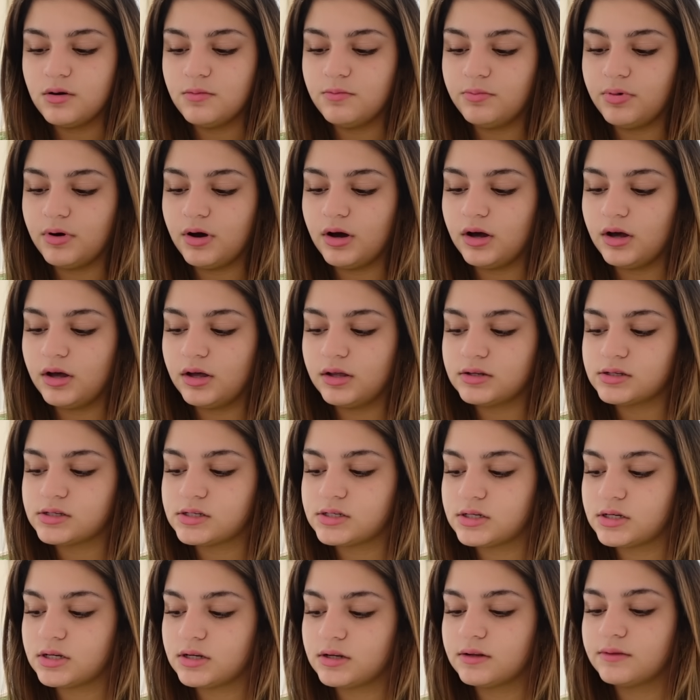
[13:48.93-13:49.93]

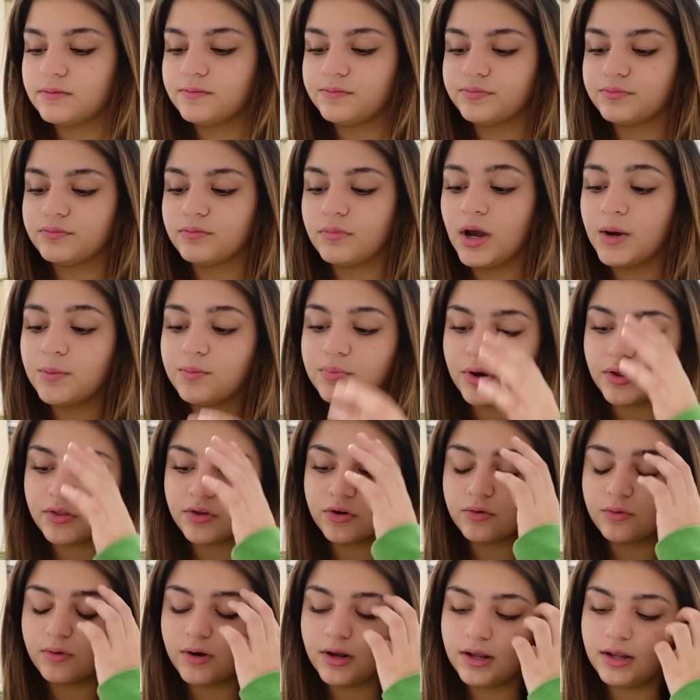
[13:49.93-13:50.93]
But my
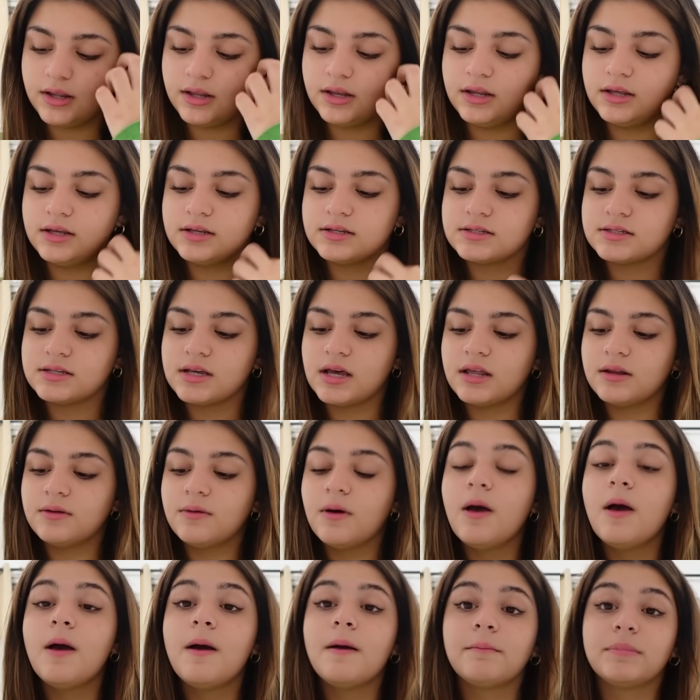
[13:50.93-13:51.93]
brother went and he
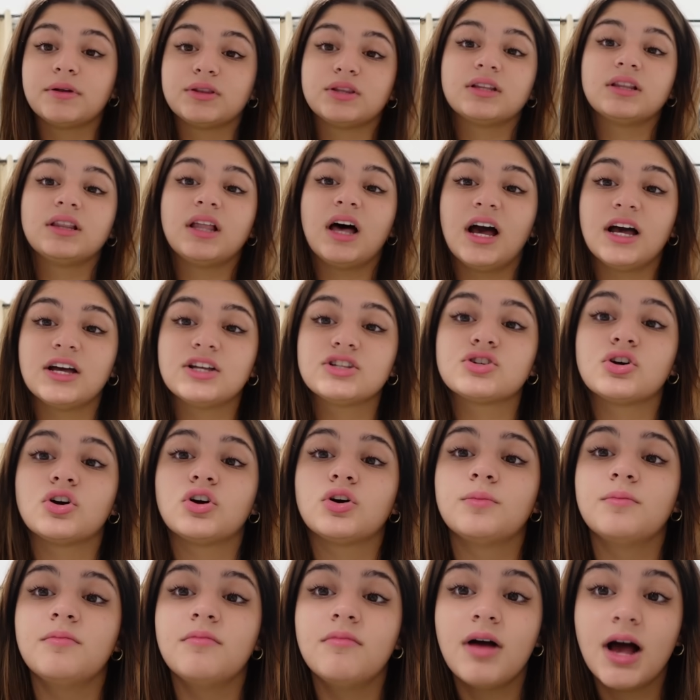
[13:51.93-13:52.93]
said, but the lines
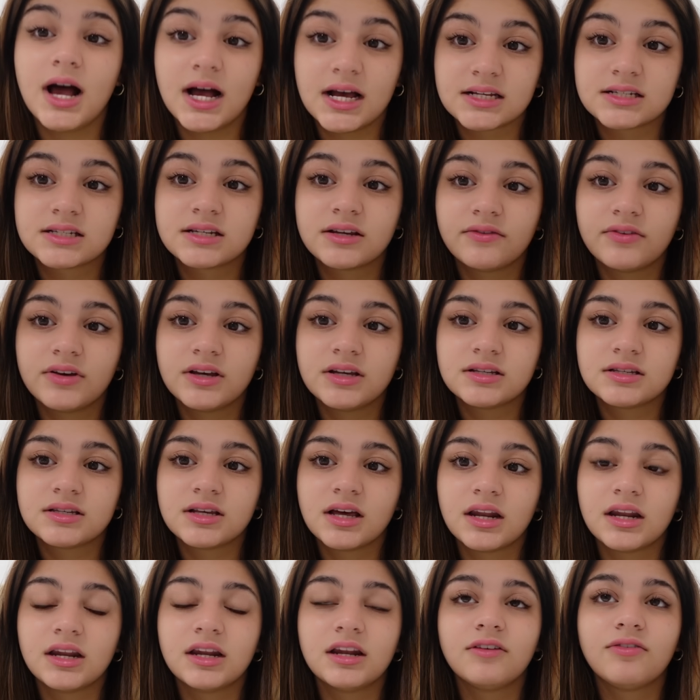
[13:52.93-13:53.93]
are massive, he
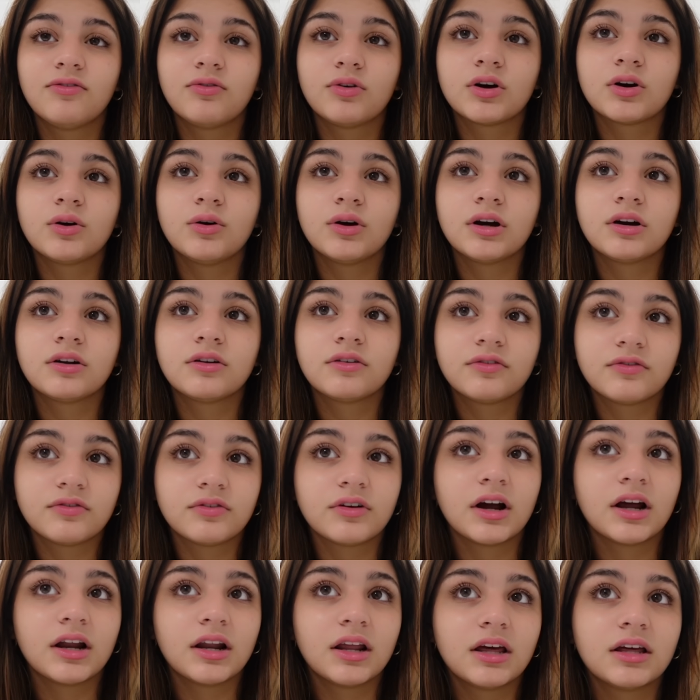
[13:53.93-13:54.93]
said. And if we're going on a
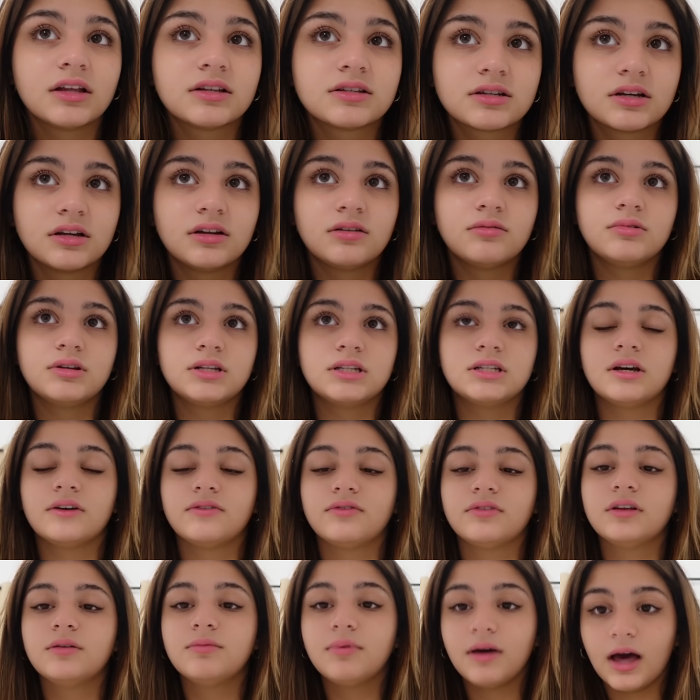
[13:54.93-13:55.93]
Friday, it's gonna be
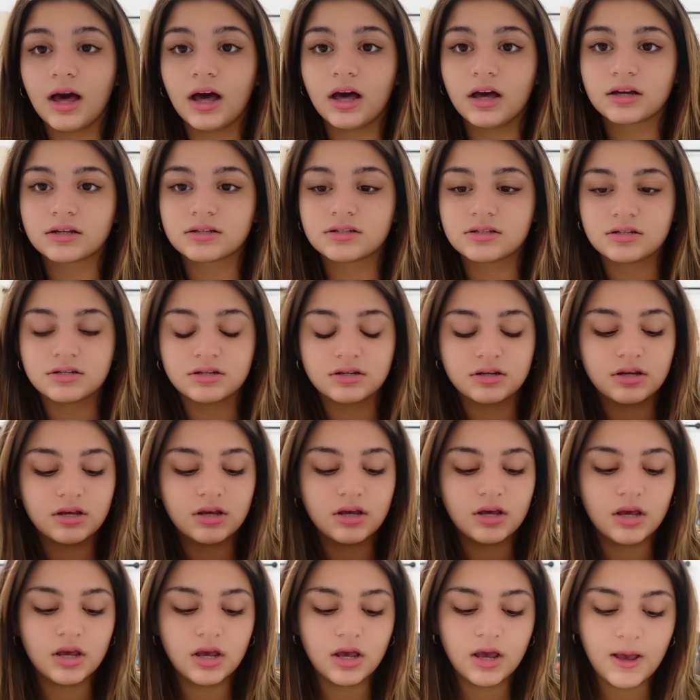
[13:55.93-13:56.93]
definitely packed.
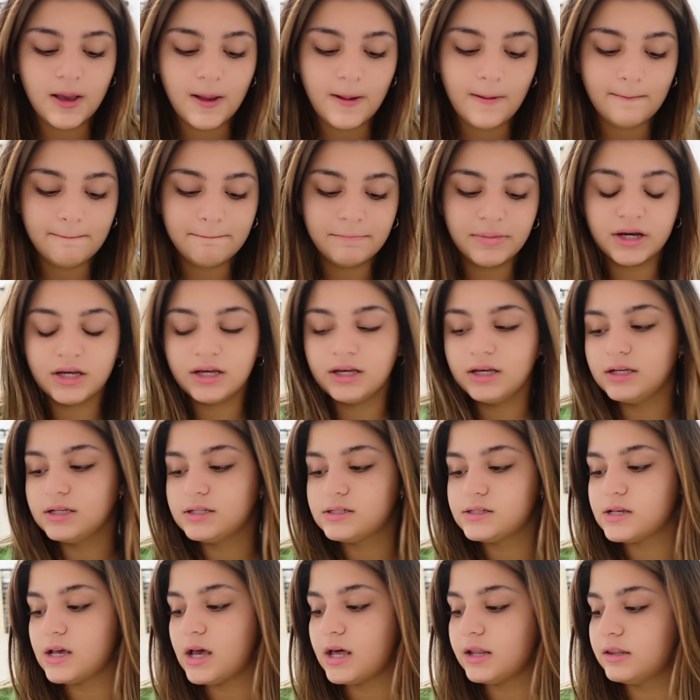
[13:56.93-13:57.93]
But he
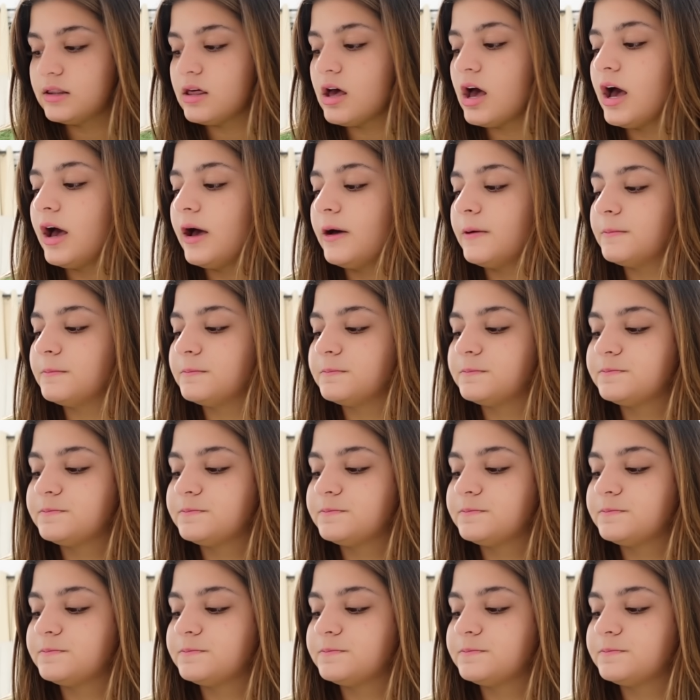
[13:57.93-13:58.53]
said that